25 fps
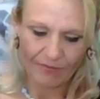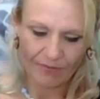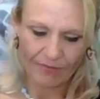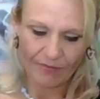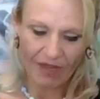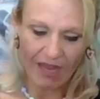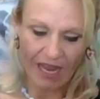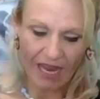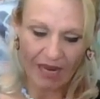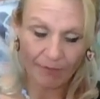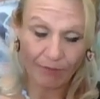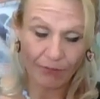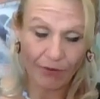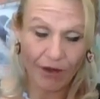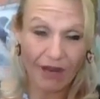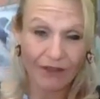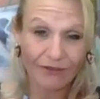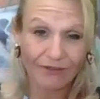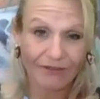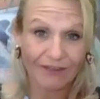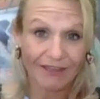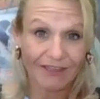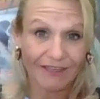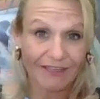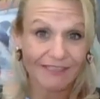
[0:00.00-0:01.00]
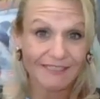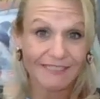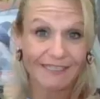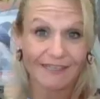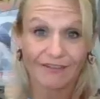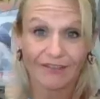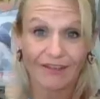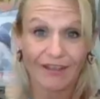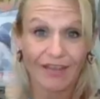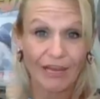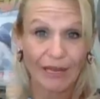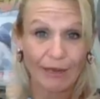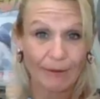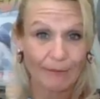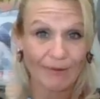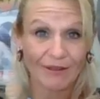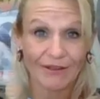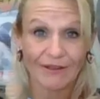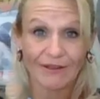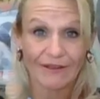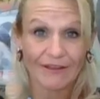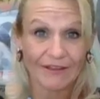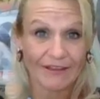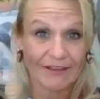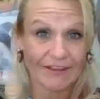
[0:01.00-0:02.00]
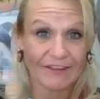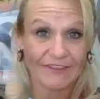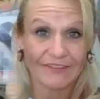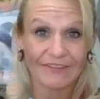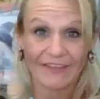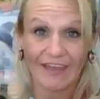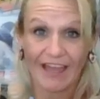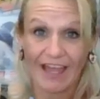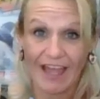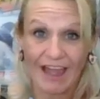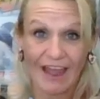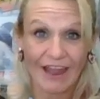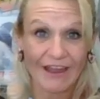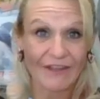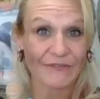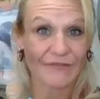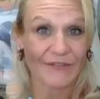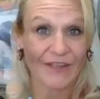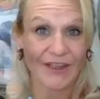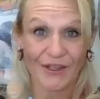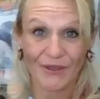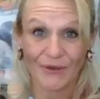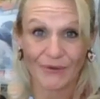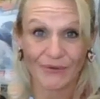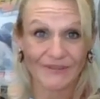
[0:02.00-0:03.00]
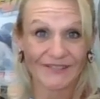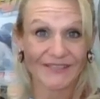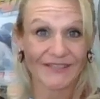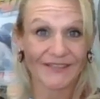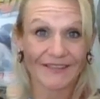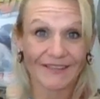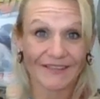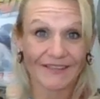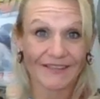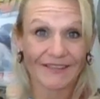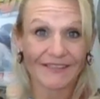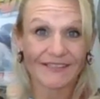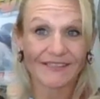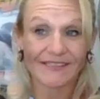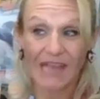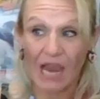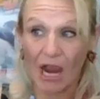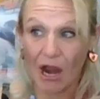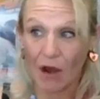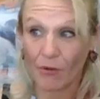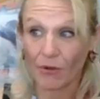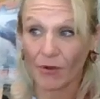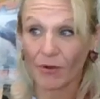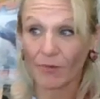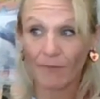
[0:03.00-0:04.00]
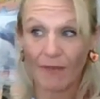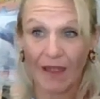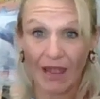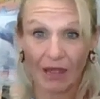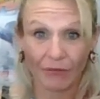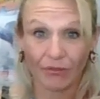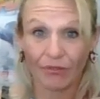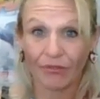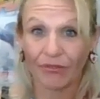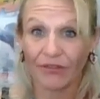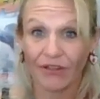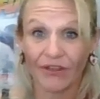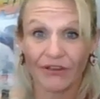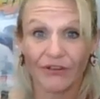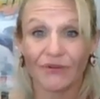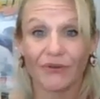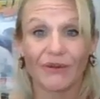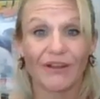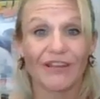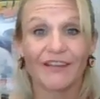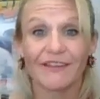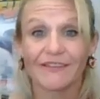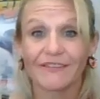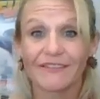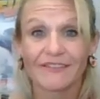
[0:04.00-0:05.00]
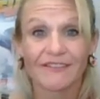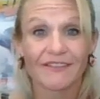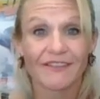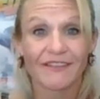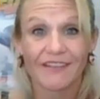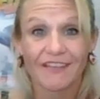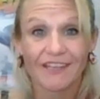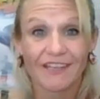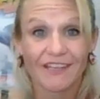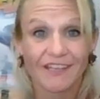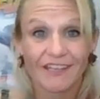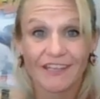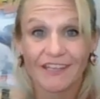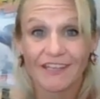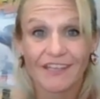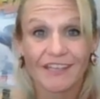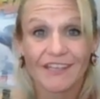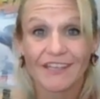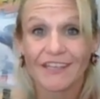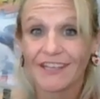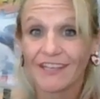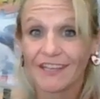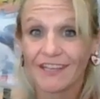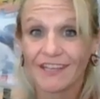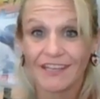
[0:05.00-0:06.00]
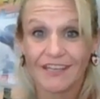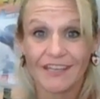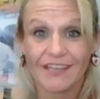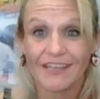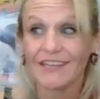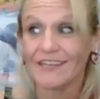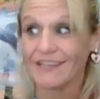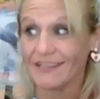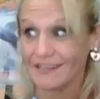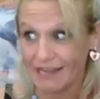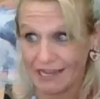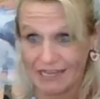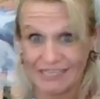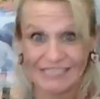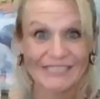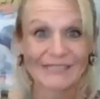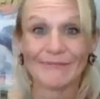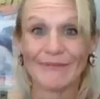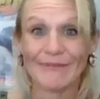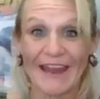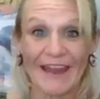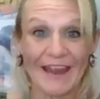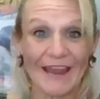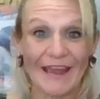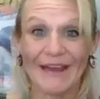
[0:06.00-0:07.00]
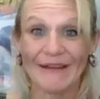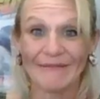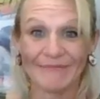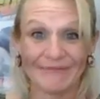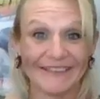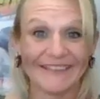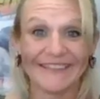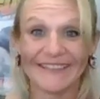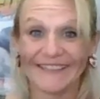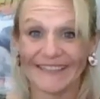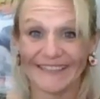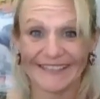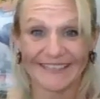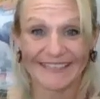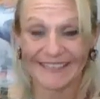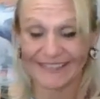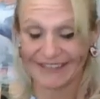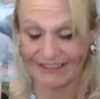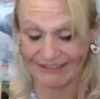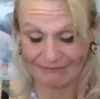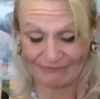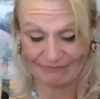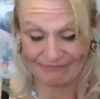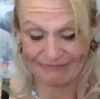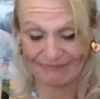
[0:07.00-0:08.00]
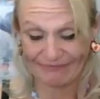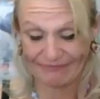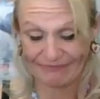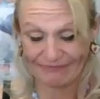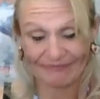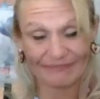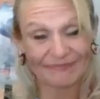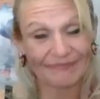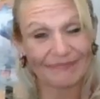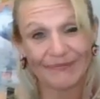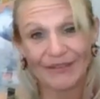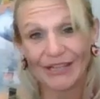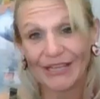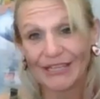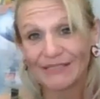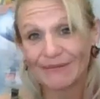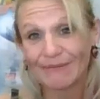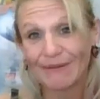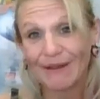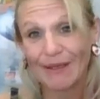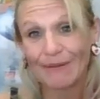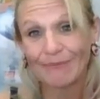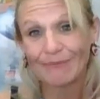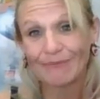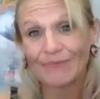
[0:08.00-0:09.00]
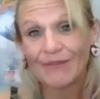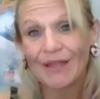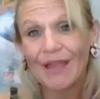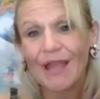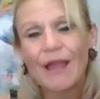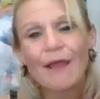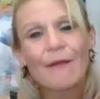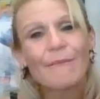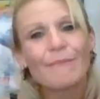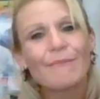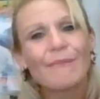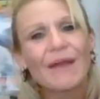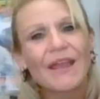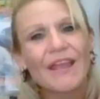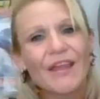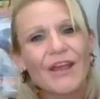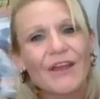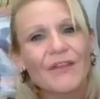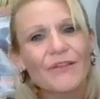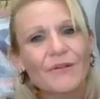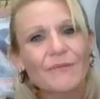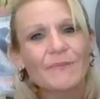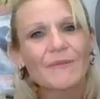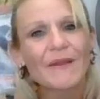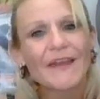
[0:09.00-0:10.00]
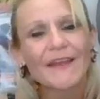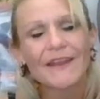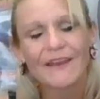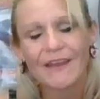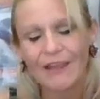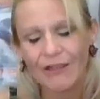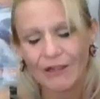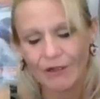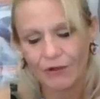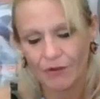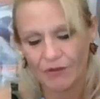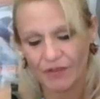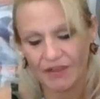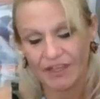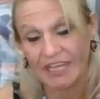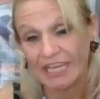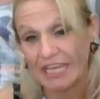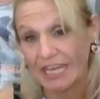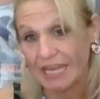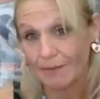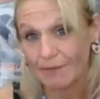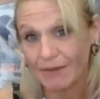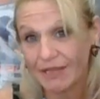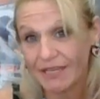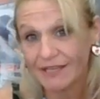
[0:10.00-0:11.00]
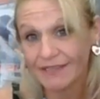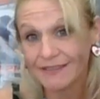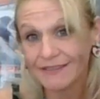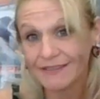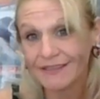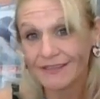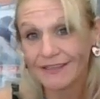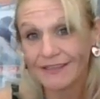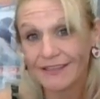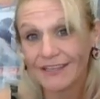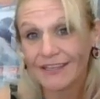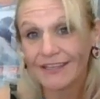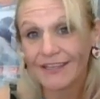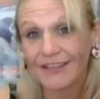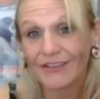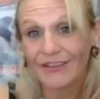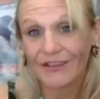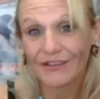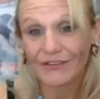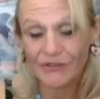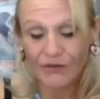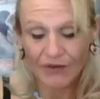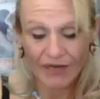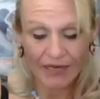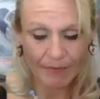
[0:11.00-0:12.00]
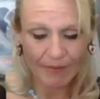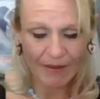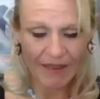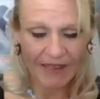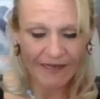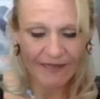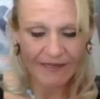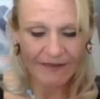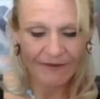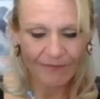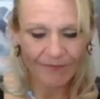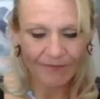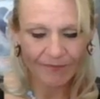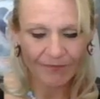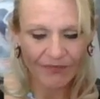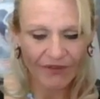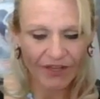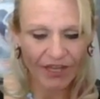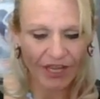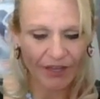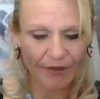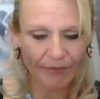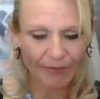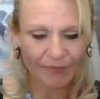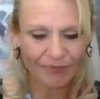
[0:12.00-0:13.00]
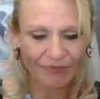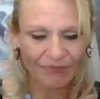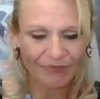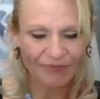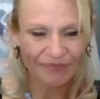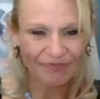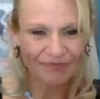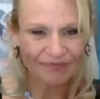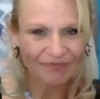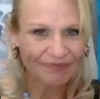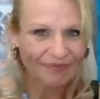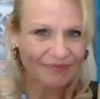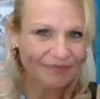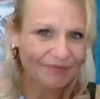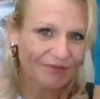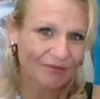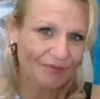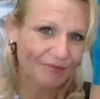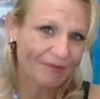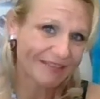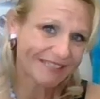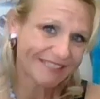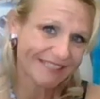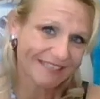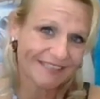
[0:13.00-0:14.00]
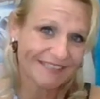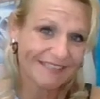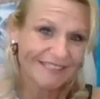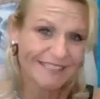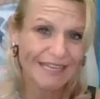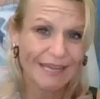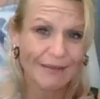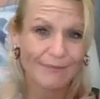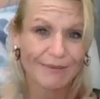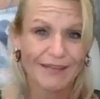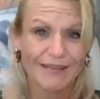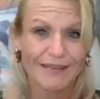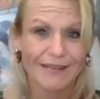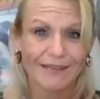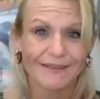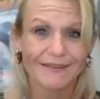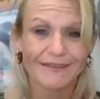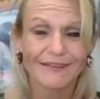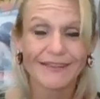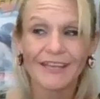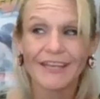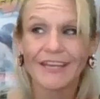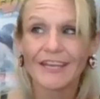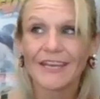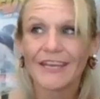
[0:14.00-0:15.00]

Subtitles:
But I proudly get to claim that I found Tower Mountain Thundereggs. Yes, ma'am. Yes, ma'am. My other bed I call the Gabian Thunderegg bed, for my sons, Gabe and Ian.